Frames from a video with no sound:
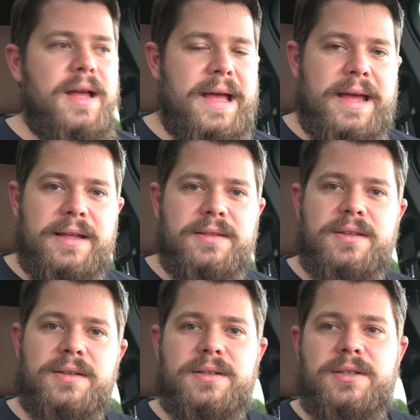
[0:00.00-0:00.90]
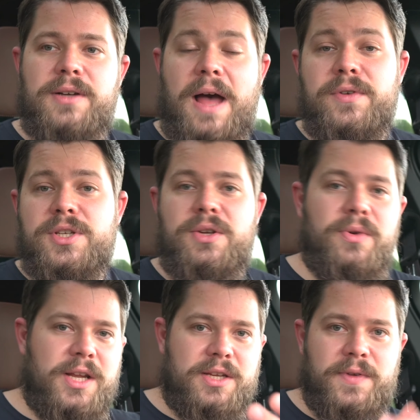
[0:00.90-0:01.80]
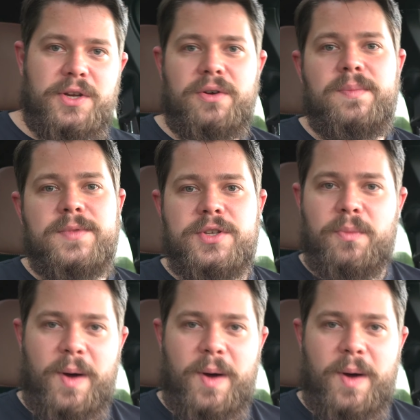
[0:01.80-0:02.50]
And I will see you in next video, so